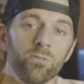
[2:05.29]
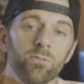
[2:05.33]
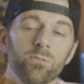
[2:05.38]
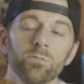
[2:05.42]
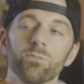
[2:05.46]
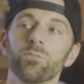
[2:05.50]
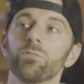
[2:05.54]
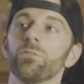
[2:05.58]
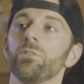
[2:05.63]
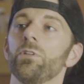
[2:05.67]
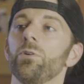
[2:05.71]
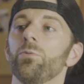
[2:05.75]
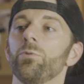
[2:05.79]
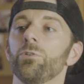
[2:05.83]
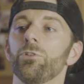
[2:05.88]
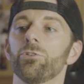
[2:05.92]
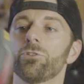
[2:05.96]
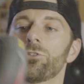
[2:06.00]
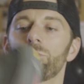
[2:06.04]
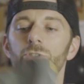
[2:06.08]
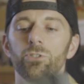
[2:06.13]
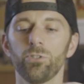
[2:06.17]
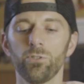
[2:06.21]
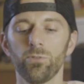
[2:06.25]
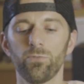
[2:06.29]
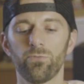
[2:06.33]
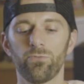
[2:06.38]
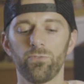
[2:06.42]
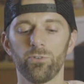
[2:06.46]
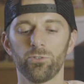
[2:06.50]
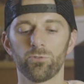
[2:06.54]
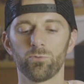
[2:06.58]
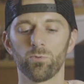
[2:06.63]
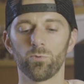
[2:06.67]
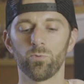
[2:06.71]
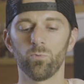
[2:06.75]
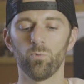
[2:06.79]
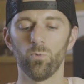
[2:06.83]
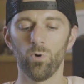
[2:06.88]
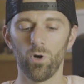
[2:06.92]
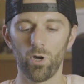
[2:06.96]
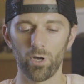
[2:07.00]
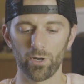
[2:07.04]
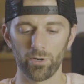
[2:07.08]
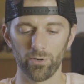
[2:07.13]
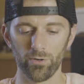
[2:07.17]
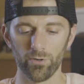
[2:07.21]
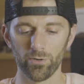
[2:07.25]
holes so that when your shoe fills with
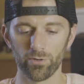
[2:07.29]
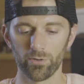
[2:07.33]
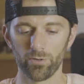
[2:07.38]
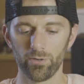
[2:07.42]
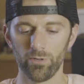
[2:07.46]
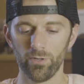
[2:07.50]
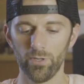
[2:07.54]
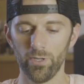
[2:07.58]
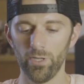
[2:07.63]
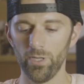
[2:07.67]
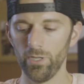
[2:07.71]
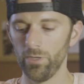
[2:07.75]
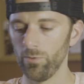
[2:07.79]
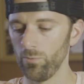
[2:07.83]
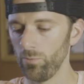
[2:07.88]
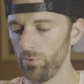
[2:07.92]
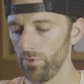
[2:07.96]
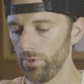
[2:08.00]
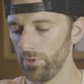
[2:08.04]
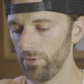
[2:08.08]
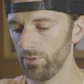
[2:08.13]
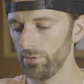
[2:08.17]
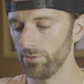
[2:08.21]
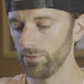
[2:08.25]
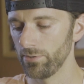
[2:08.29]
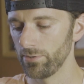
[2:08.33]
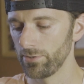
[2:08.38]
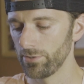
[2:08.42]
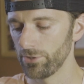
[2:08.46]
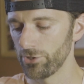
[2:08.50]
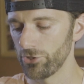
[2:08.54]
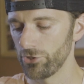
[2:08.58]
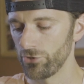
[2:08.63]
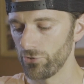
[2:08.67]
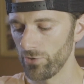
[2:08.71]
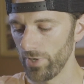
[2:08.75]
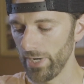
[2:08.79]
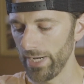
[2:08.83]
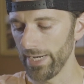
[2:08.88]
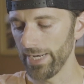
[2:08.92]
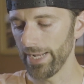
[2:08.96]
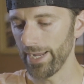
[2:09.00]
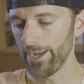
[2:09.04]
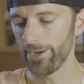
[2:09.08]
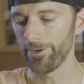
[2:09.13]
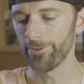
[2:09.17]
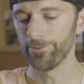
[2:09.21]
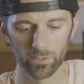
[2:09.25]
water, it will drain
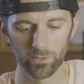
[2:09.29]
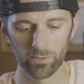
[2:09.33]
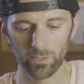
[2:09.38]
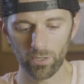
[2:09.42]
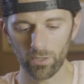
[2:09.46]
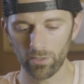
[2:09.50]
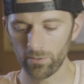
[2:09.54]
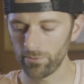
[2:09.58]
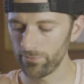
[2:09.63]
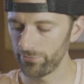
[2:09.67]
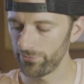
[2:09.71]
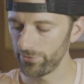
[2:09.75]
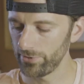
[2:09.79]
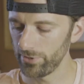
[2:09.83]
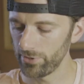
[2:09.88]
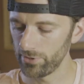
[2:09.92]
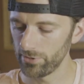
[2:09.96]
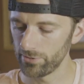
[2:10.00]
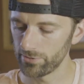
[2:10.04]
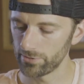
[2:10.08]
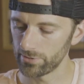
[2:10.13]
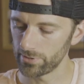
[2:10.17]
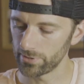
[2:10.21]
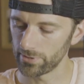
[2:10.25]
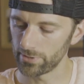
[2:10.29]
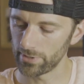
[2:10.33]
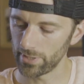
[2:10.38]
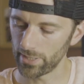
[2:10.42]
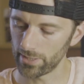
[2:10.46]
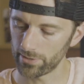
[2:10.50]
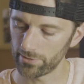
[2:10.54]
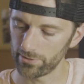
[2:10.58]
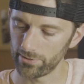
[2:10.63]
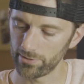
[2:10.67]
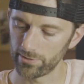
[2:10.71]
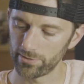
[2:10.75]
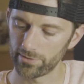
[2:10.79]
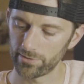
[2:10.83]
out. Tongue feels exactly the